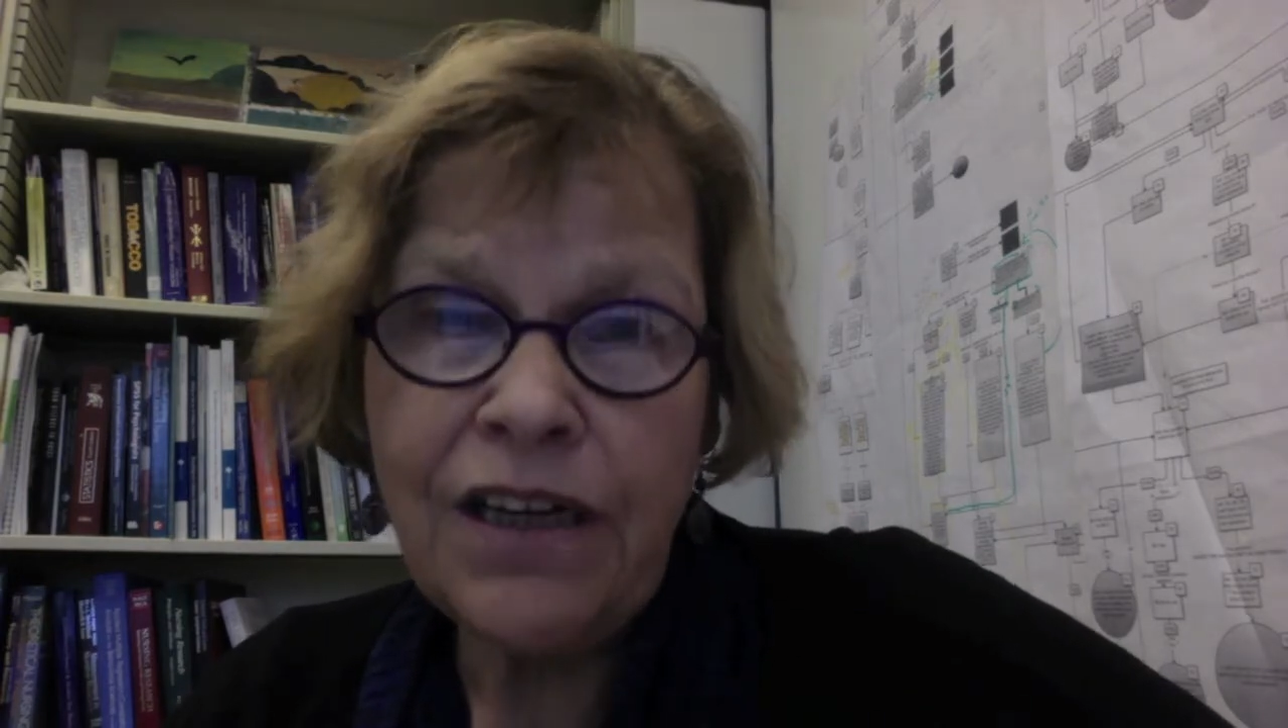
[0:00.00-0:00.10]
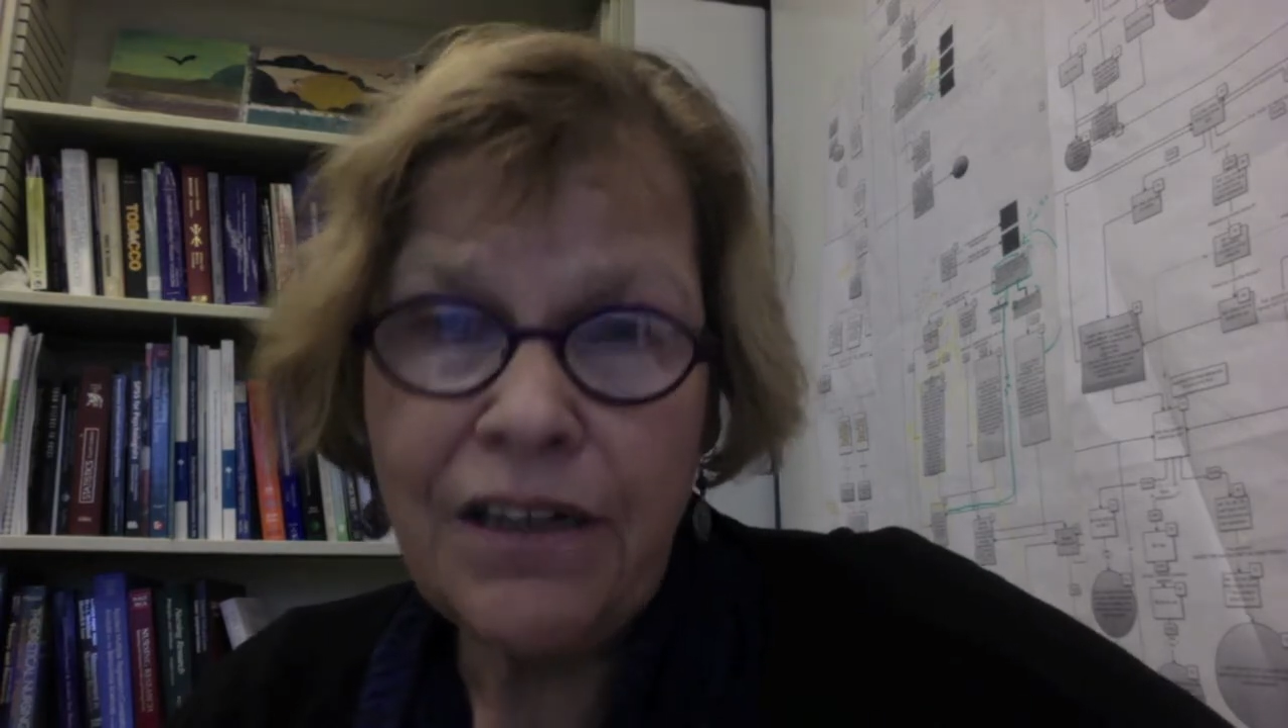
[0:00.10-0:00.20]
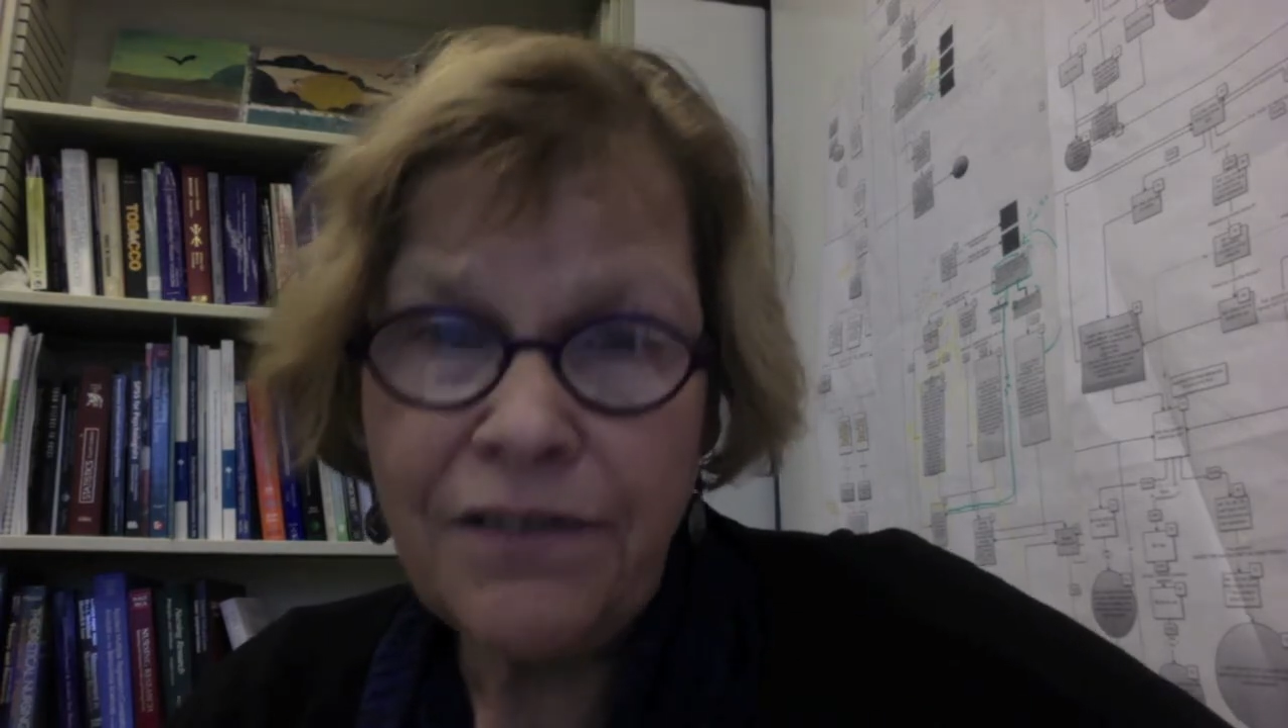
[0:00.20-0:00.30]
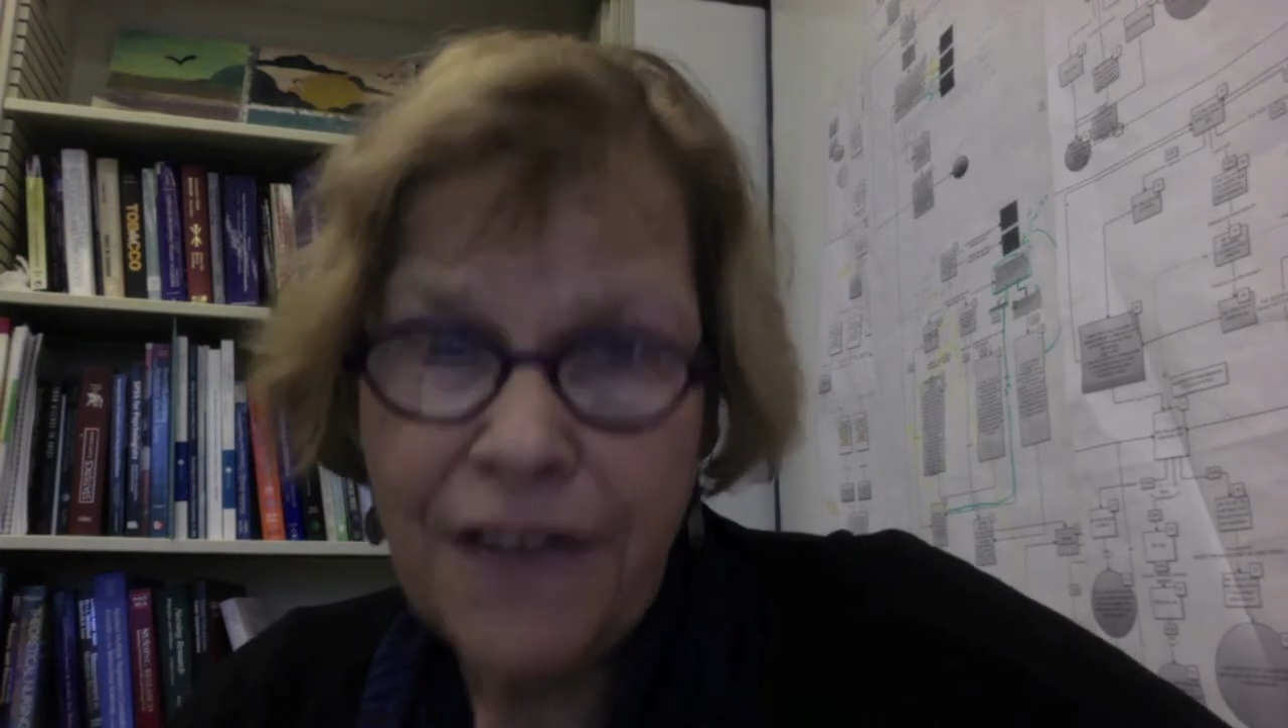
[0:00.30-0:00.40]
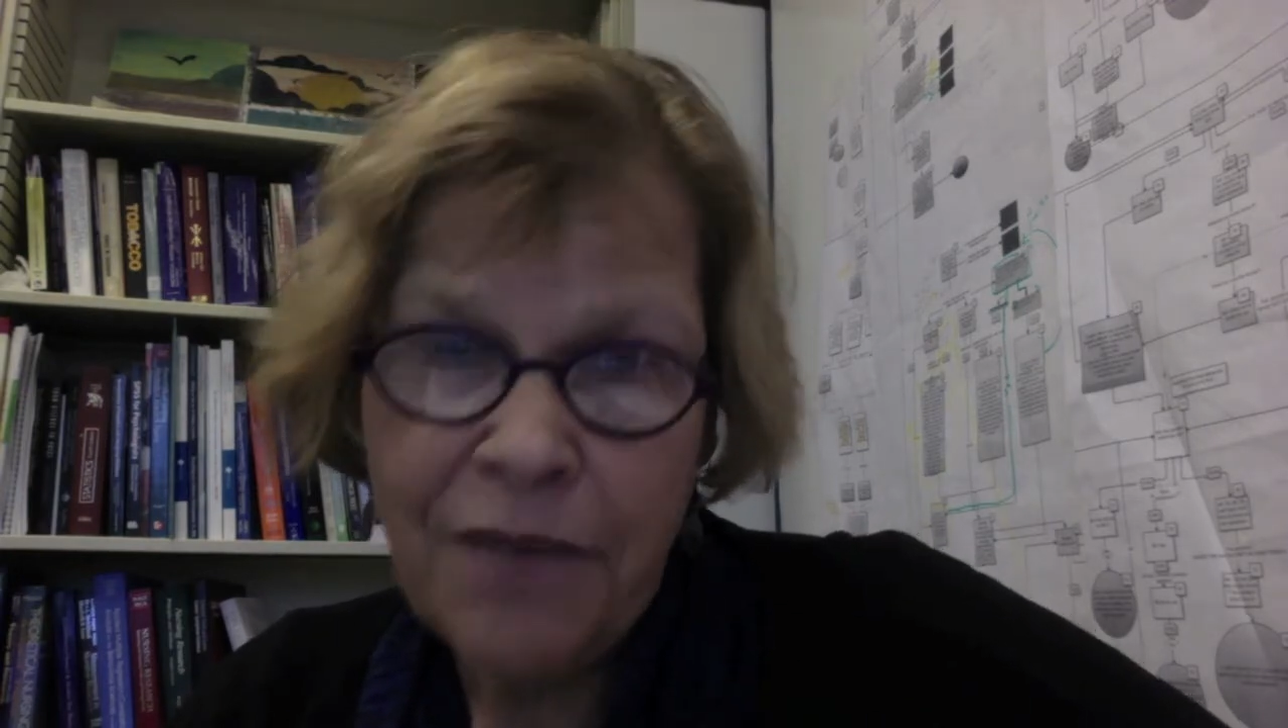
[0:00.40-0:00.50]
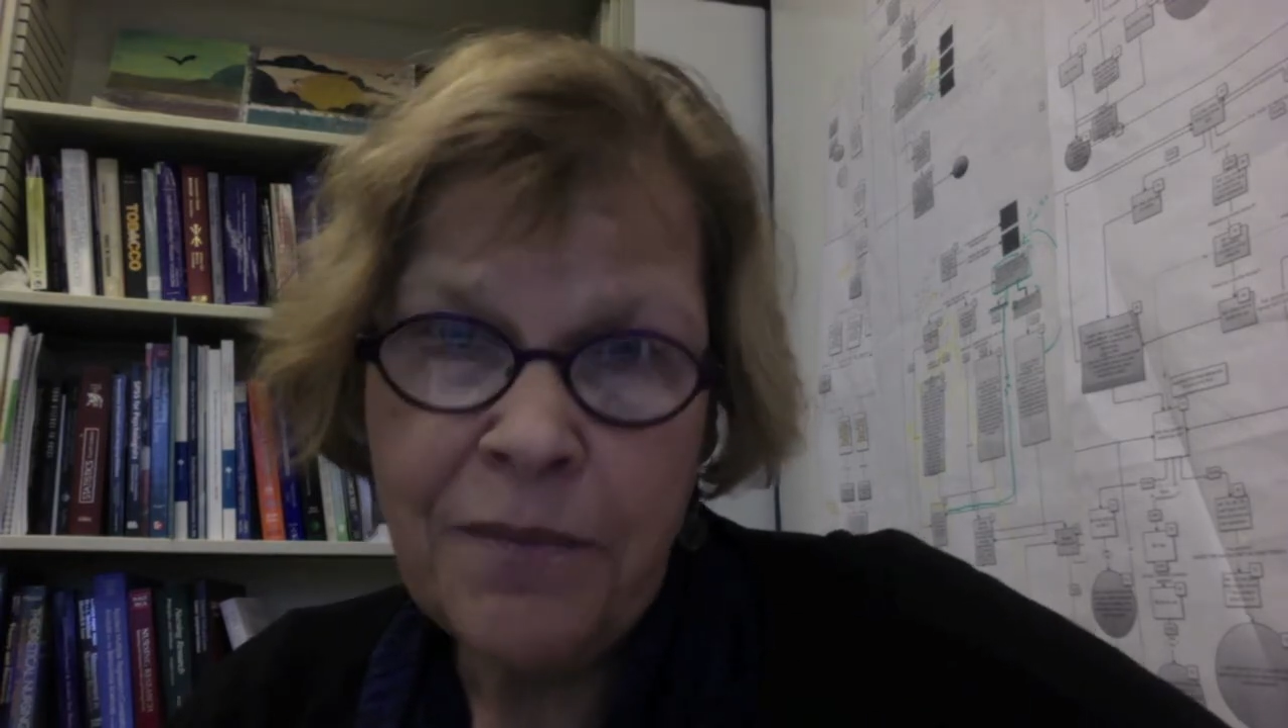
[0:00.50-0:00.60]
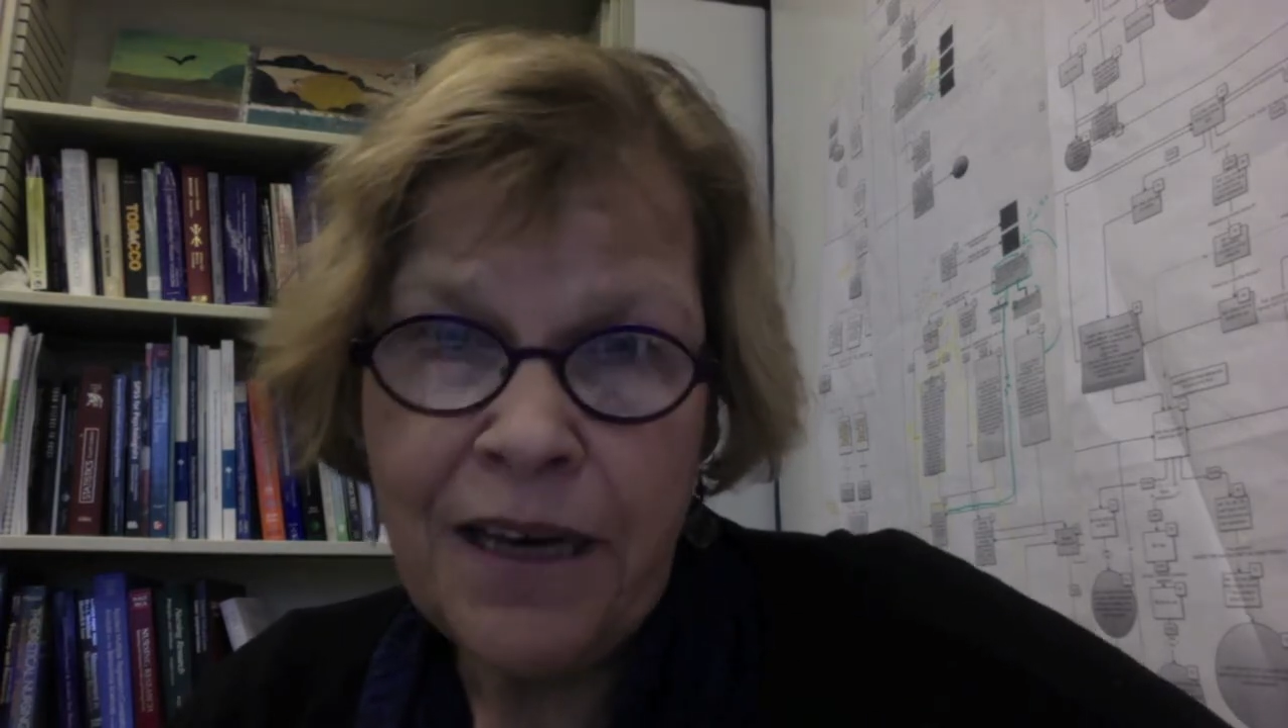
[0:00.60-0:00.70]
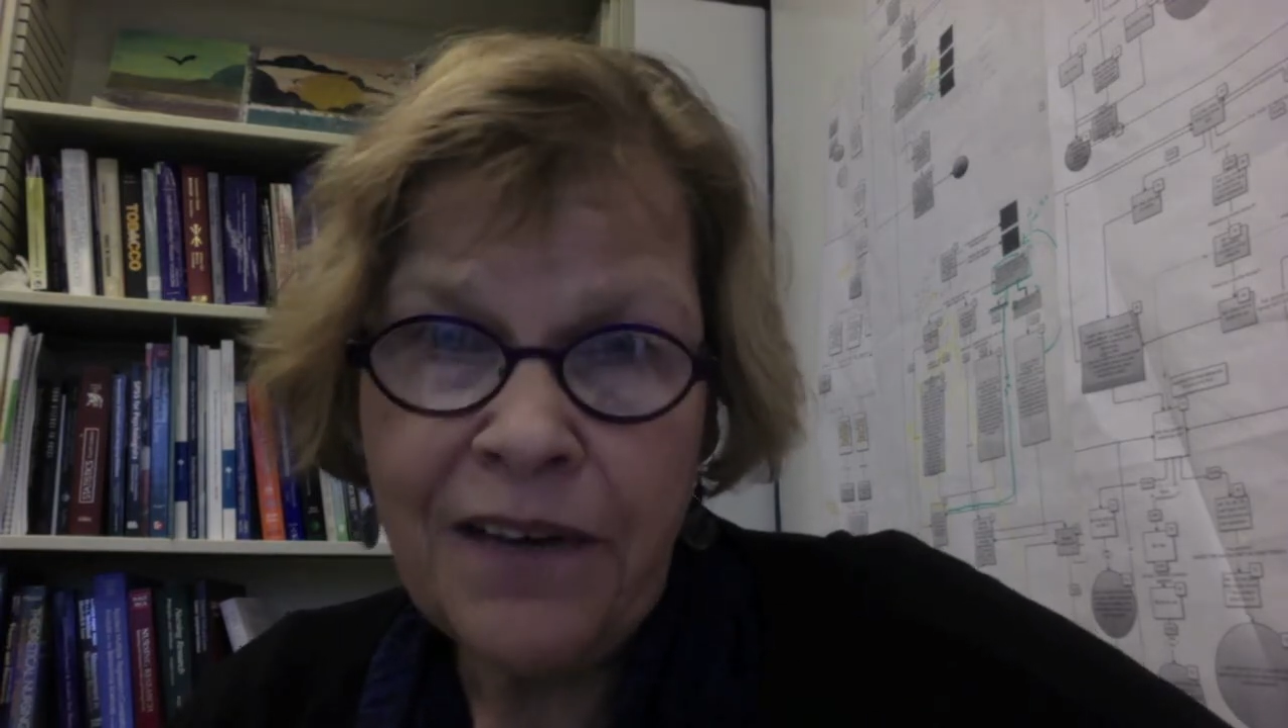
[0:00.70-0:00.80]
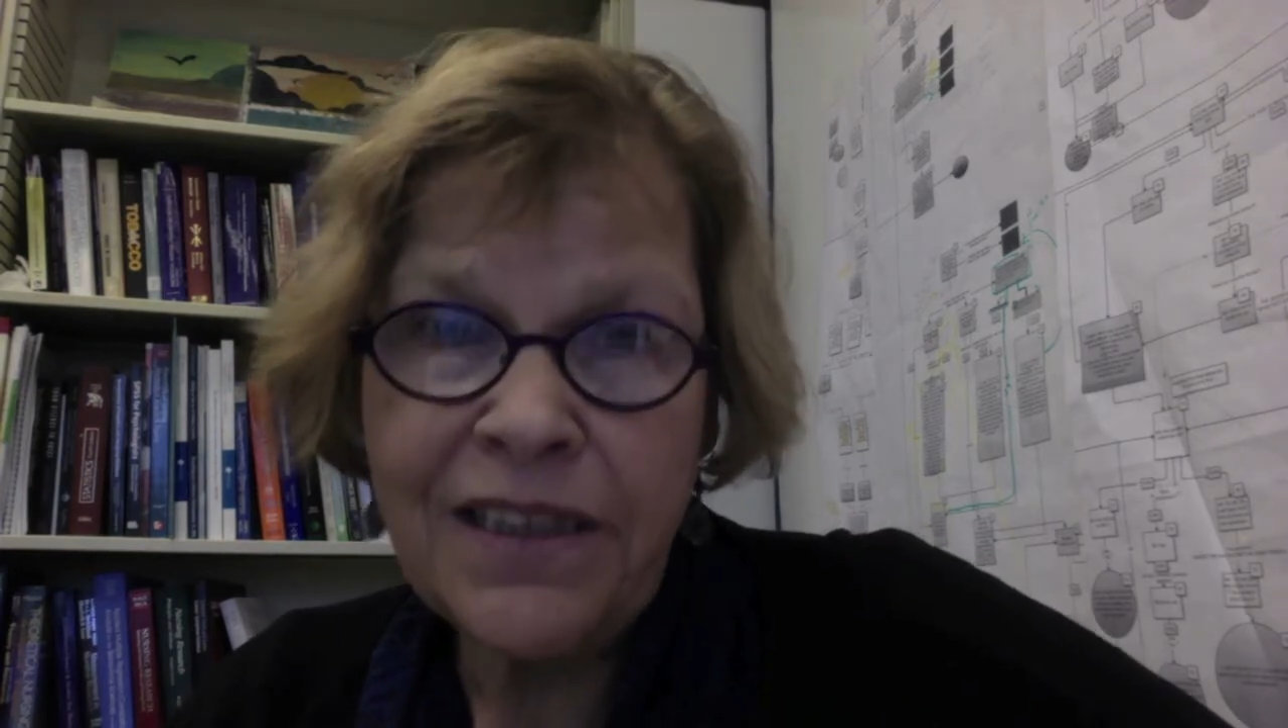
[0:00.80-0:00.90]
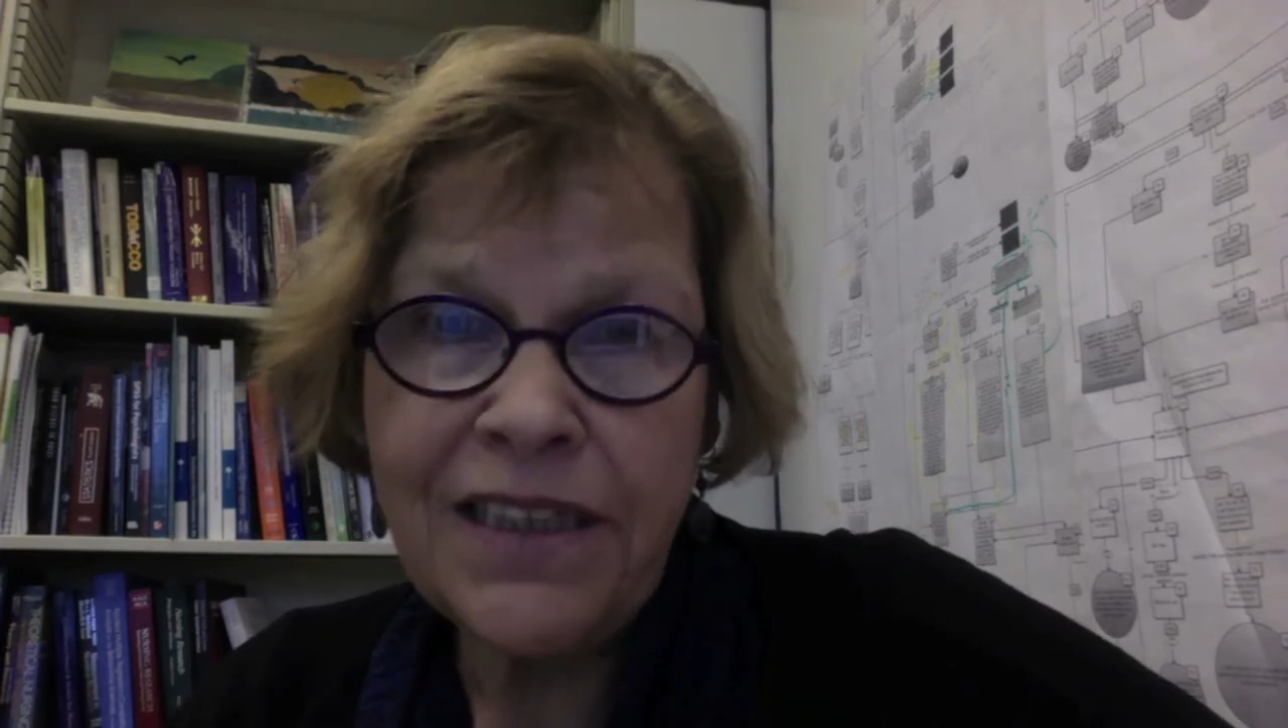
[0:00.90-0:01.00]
of mHealth